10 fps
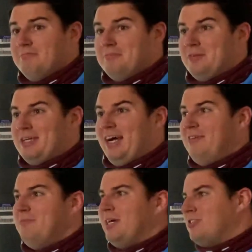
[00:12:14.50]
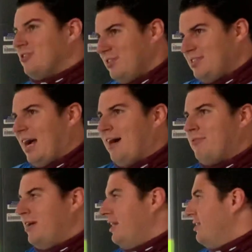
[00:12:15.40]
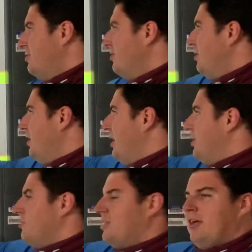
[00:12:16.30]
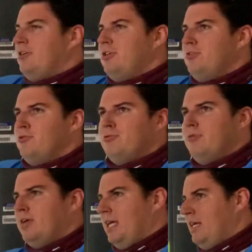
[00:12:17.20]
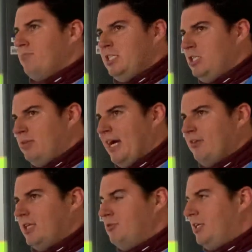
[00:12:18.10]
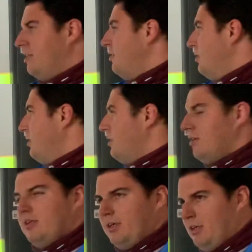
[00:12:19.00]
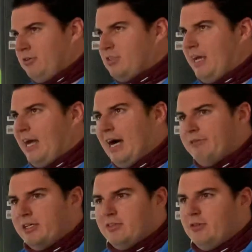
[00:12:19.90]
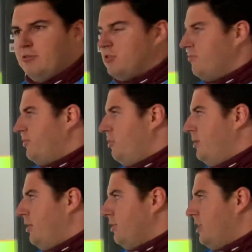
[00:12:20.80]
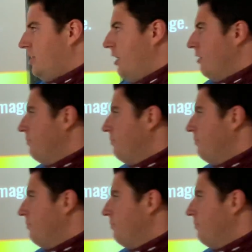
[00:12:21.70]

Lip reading: Okay, make sure it's high-res. It'll tell you, and when you download it, it'll say high resolution for you to be able to get there.